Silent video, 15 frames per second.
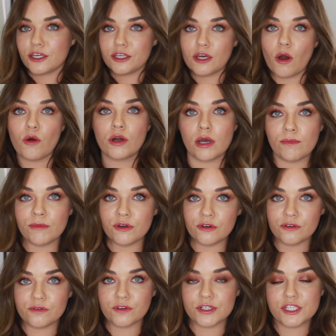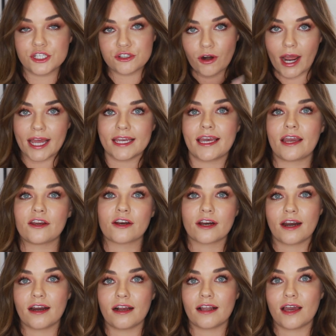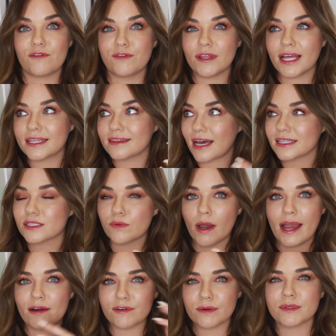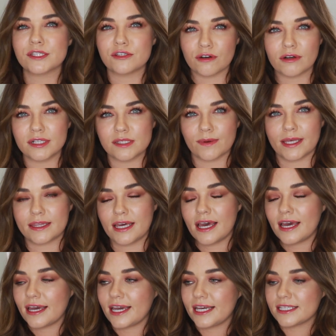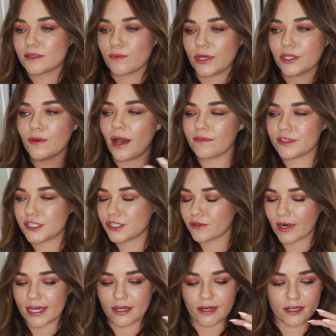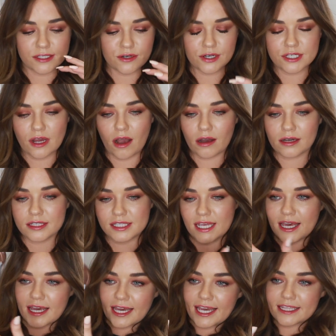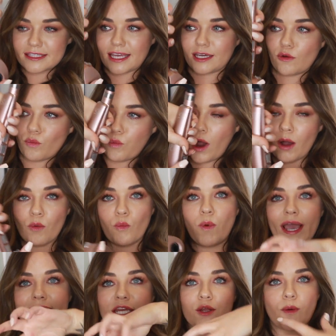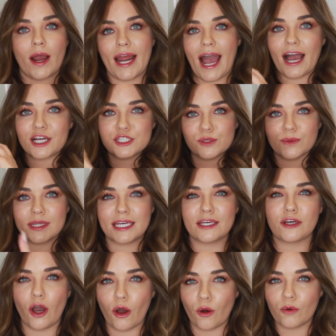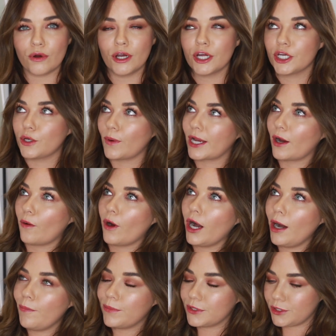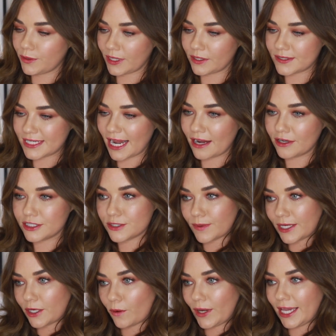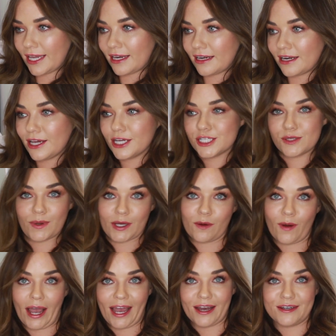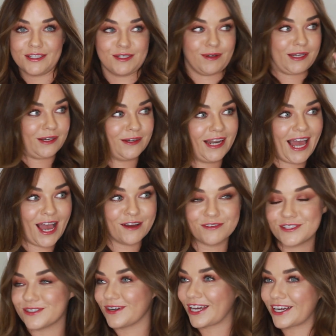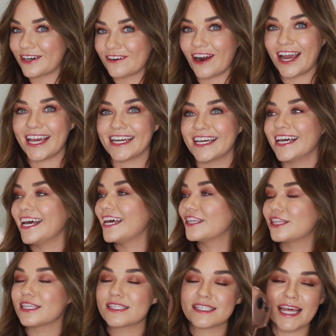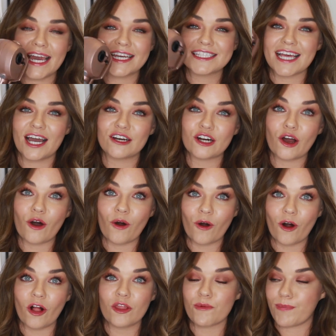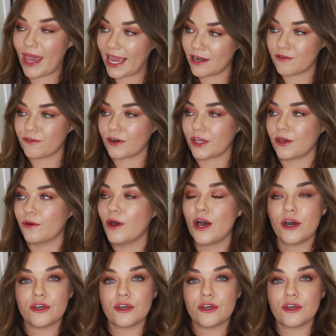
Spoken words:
yoga move to try and get your curl. I feel like that's what everyone struggles with, is when you have a straighteners or tongs, it's like, what way do I actually go? Do I go up? Do I go down? Do I go in? Do I go out? Do I go left? Do I go right? This takes out all the pain for you.